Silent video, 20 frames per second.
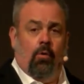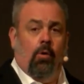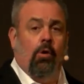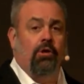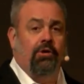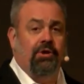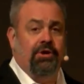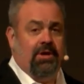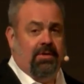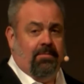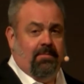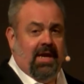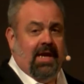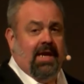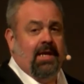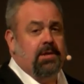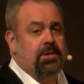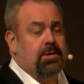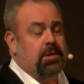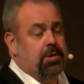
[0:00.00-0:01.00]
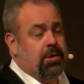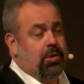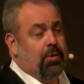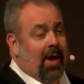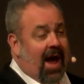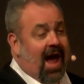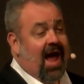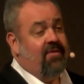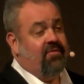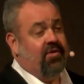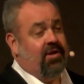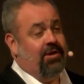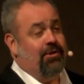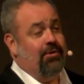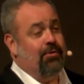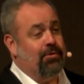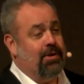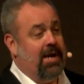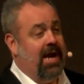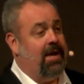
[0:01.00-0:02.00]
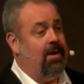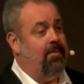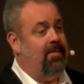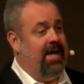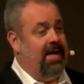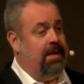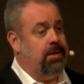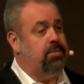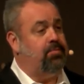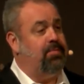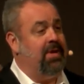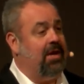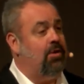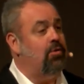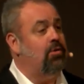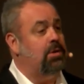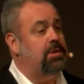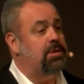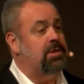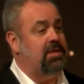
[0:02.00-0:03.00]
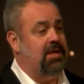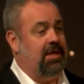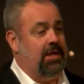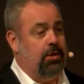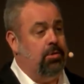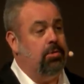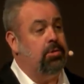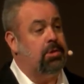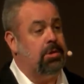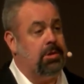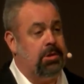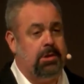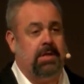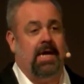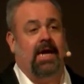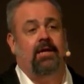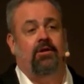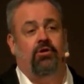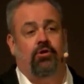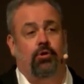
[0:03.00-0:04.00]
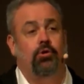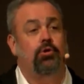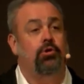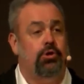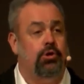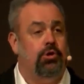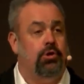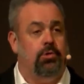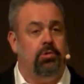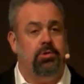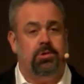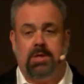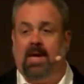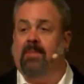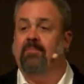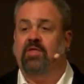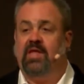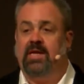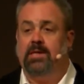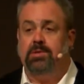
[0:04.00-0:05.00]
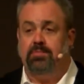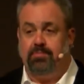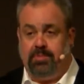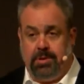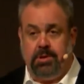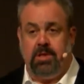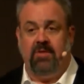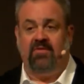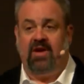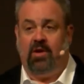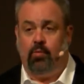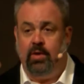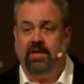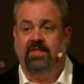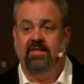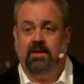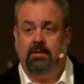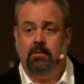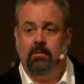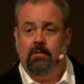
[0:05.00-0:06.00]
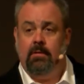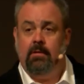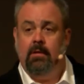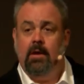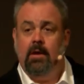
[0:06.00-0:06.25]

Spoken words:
All that it means is you have it in your database because the user said you could do something specific with it.